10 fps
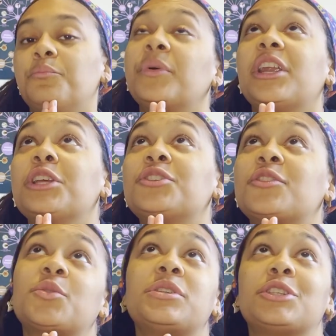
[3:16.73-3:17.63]
But it is
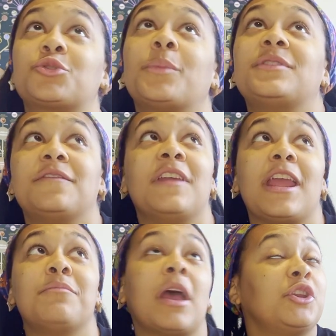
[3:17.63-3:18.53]
also a descriptive
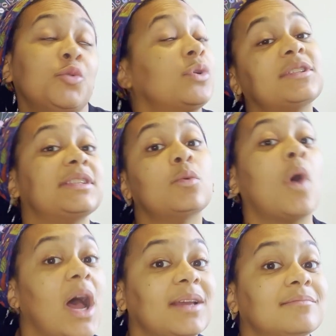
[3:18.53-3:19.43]
name, and you will see
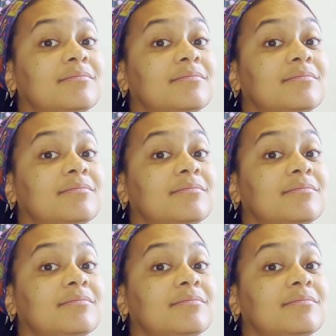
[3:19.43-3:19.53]
why.